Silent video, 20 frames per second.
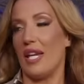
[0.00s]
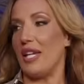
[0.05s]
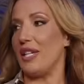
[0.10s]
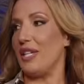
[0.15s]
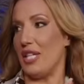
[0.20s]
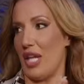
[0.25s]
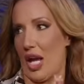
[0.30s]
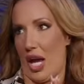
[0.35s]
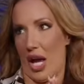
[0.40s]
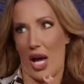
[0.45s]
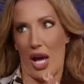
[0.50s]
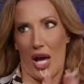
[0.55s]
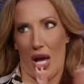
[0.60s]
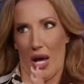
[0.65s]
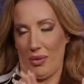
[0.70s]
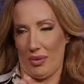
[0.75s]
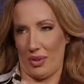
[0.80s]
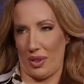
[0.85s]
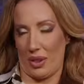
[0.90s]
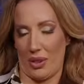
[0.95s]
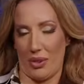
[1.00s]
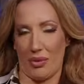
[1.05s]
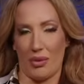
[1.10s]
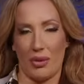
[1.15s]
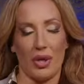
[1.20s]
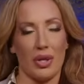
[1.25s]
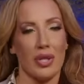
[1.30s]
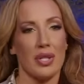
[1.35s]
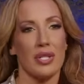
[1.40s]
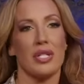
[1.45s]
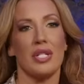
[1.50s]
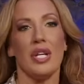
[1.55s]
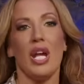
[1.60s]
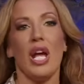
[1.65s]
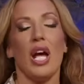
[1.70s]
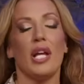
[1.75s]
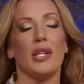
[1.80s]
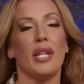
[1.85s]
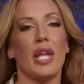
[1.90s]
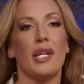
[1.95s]
out with the cougars.
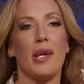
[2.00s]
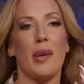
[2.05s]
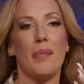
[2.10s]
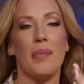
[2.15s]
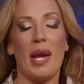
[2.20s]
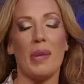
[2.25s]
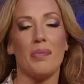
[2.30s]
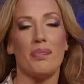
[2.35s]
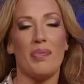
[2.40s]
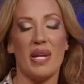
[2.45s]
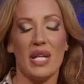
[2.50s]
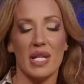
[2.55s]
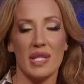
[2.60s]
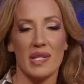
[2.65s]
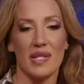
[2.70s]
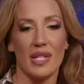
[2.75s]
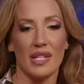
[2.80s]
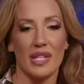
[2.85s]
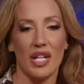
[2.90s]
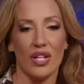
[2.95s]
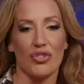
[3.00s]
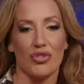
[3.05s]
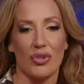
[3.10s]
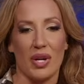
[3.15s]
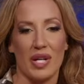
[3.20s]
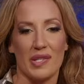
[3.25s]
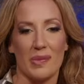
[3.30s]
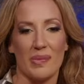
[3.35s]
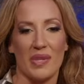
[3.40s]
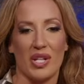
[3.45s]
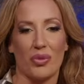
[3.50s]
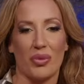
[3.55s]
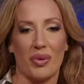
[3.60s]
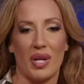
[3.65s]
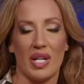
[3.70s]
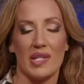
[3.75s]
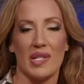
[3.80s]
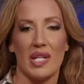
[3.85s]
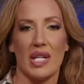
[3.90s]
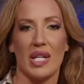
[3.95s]
Like my biggest thing that drives me
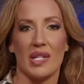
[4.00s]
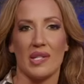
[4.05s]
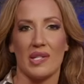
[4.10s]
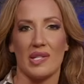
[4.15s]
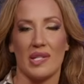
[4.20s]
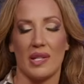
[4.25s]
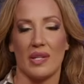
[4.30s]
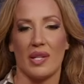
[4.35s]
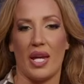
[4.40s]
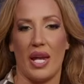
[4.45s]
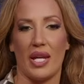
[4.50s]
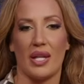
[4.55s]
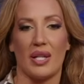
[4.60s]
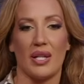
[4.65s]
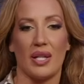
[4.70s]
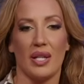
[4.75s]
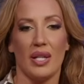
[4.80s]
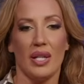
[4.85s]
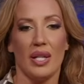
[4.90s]
crazy and like